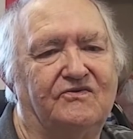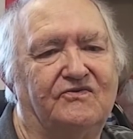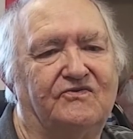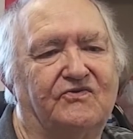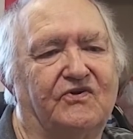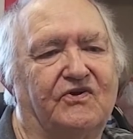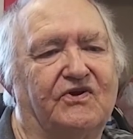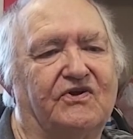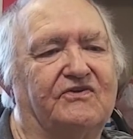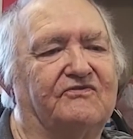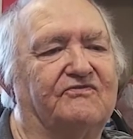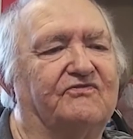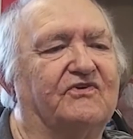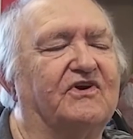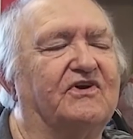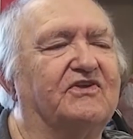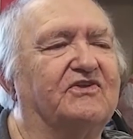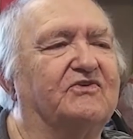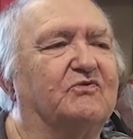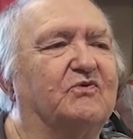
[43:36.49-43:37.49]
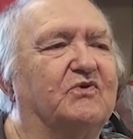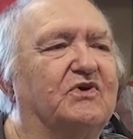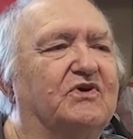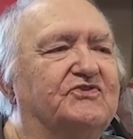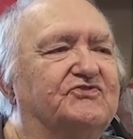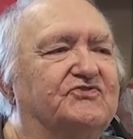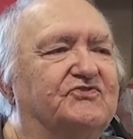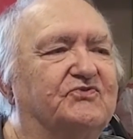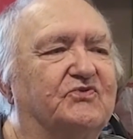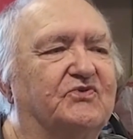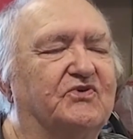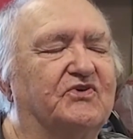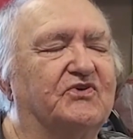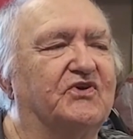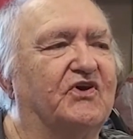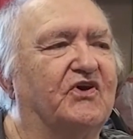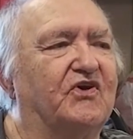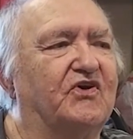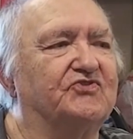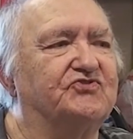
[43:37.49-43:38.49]
trying to find the ones that weren't
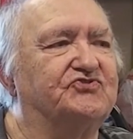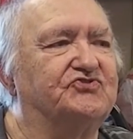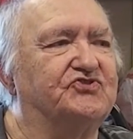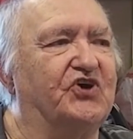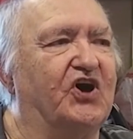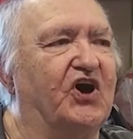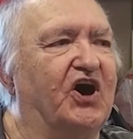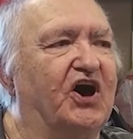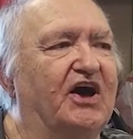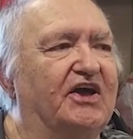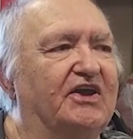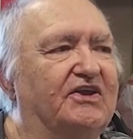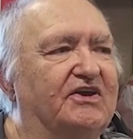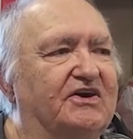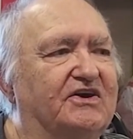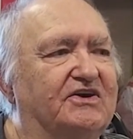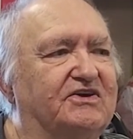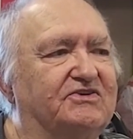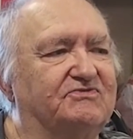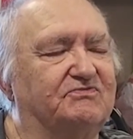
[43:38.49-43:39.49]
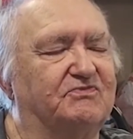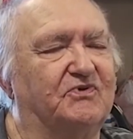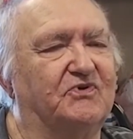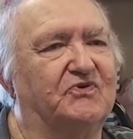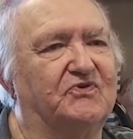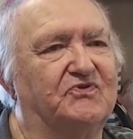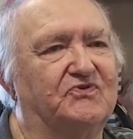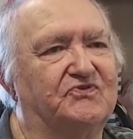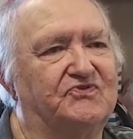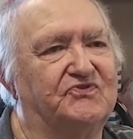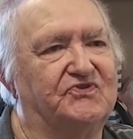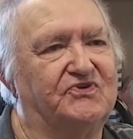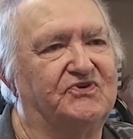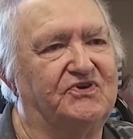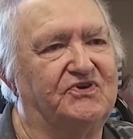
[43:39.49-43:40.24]
all shot, I suppose.